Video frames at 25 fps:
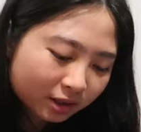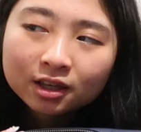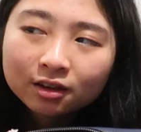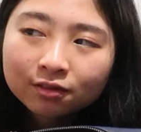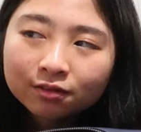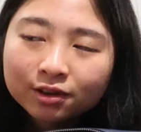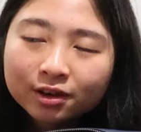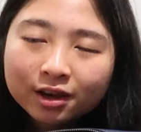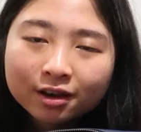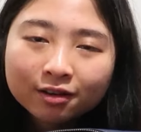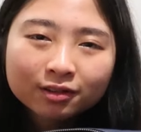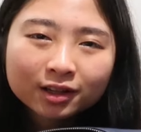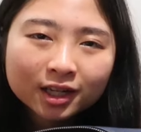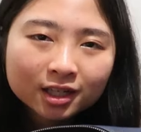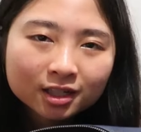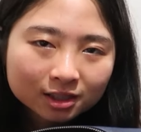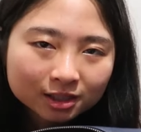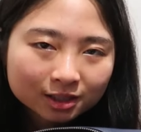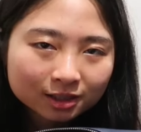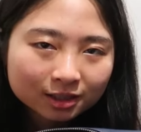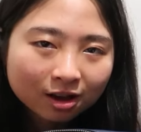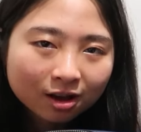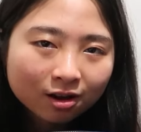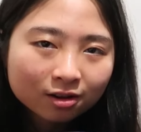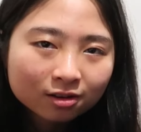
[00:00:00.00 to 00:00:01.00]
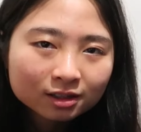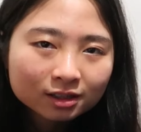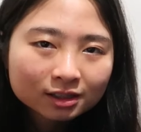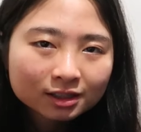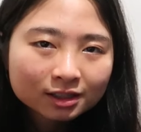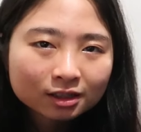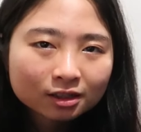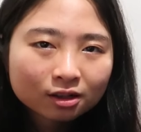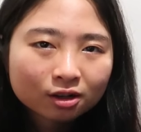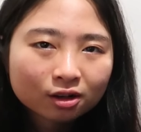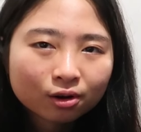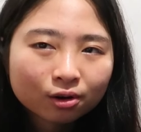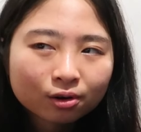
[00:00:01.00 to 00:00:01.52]
if you have like
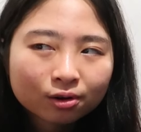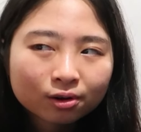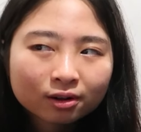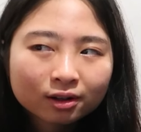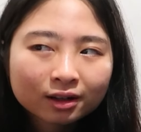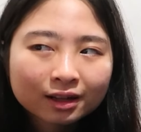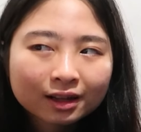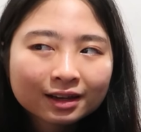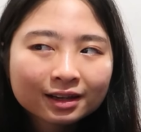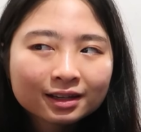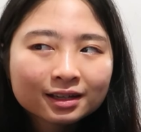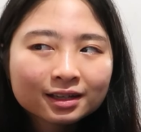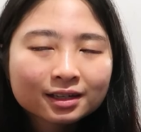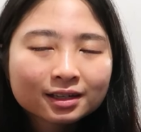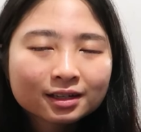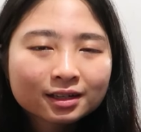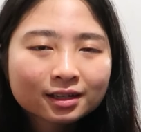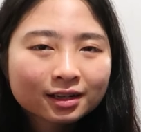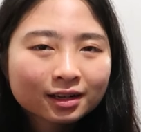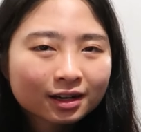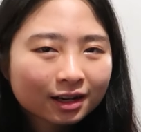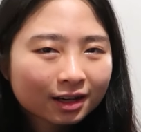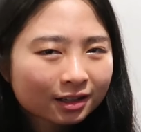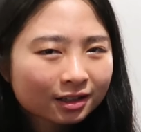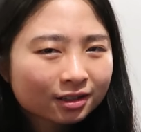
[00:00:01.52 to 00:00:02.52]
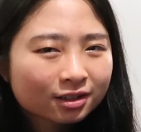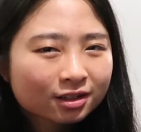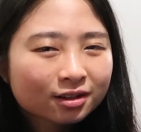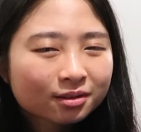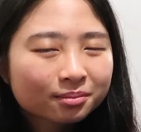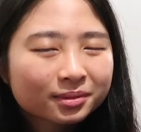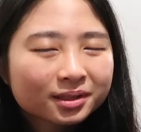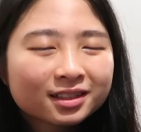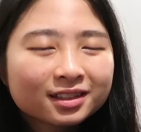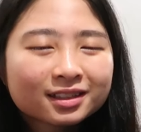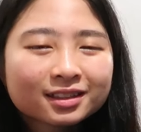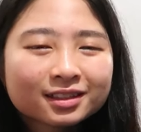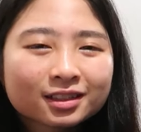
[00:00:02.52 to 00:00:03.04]
socks or like
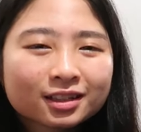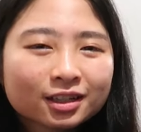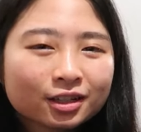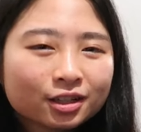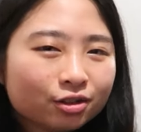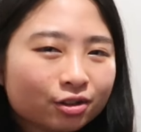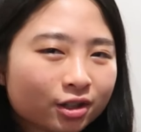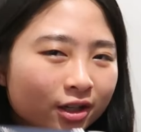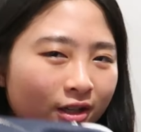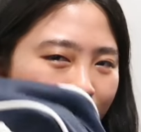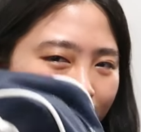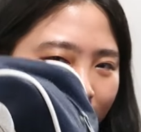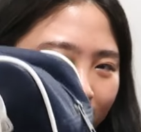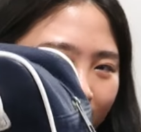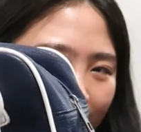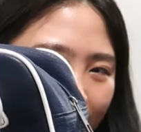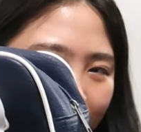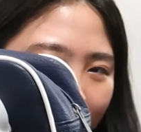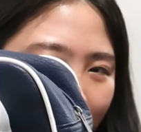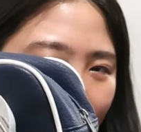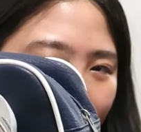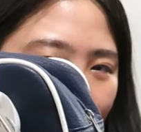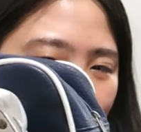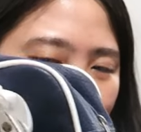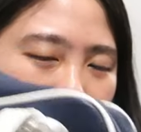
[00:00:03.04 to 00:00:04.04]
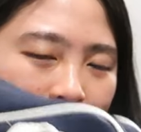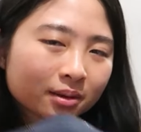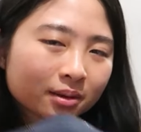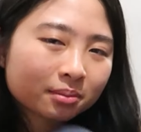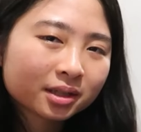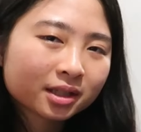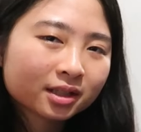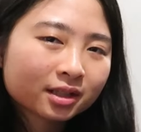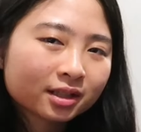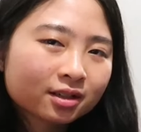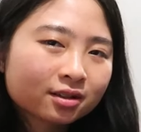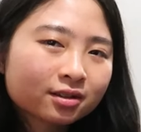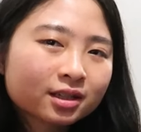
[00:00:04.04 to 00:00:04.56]
undergarments, you can technically them
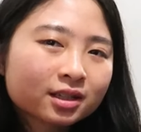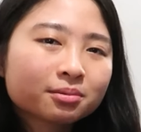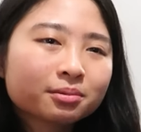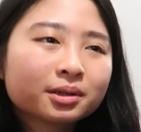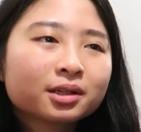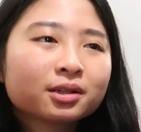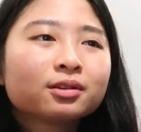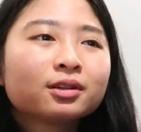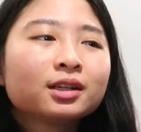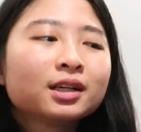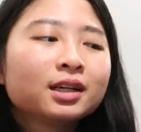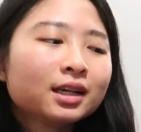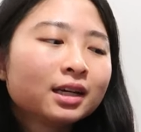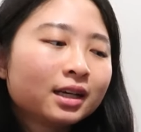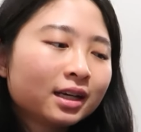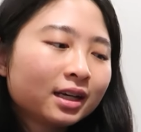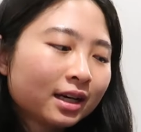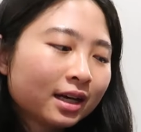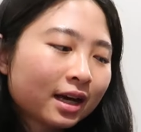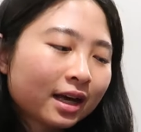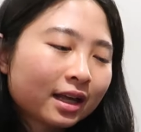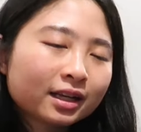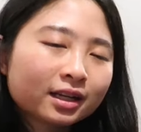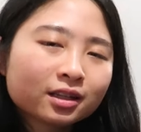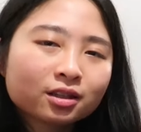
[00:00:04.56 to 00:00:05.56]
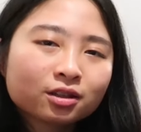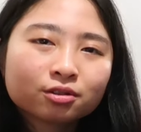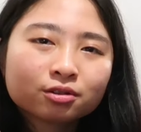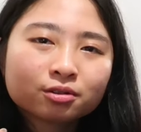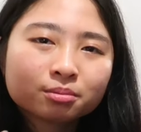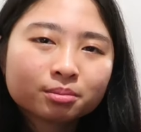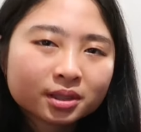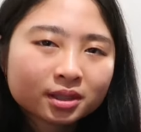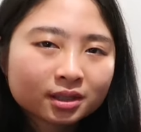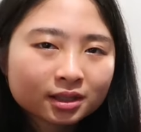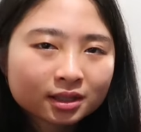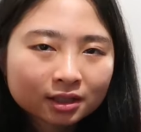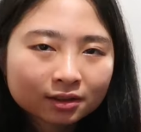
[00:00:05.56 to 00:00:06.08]
in here as well. And then you'll
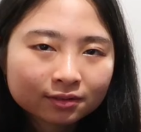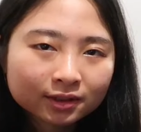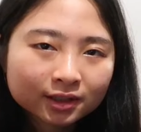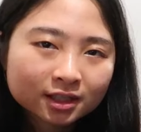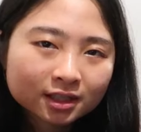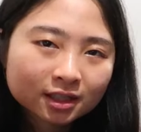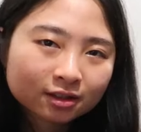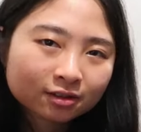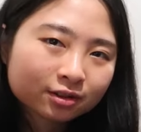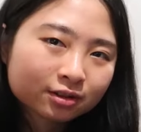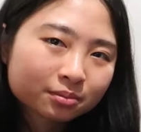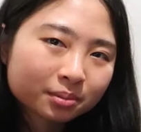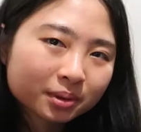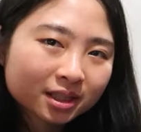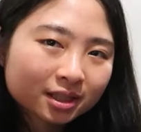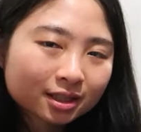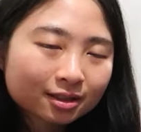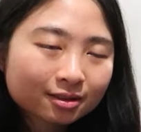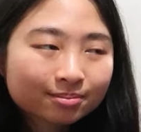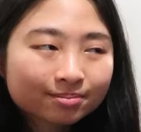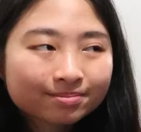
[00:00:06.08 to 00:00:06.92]
be saving some space.